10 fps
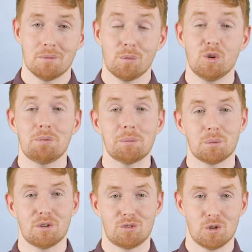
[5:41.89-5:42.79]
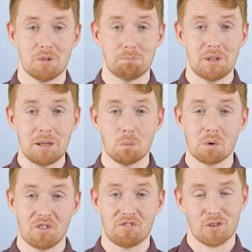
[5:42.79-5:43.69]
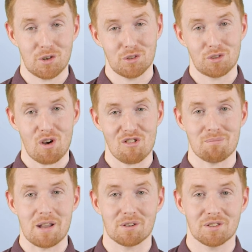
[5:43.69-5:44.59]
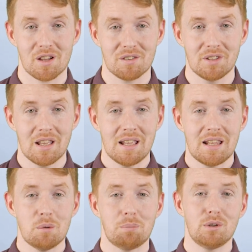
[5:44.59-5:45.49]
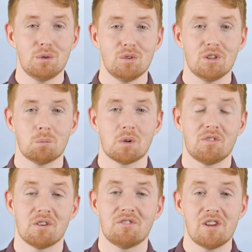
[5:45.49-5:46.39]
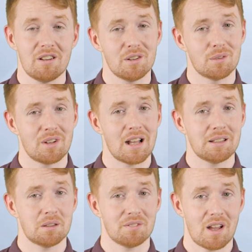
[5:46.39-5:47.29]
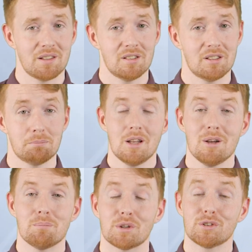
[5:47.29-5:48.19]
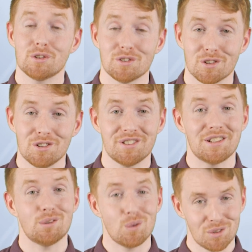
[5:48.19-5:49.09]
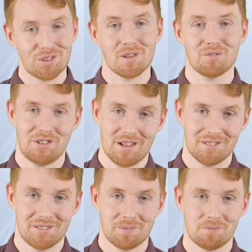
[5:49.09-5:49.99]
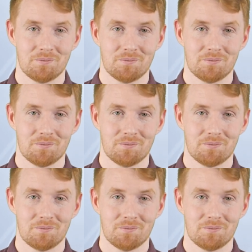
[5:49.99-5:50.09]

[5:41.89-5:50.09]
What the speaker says: Most people would assume that being one of the founders of Microsoft, he would be using one of their very own handheld devices, but it turns out that he uses something else.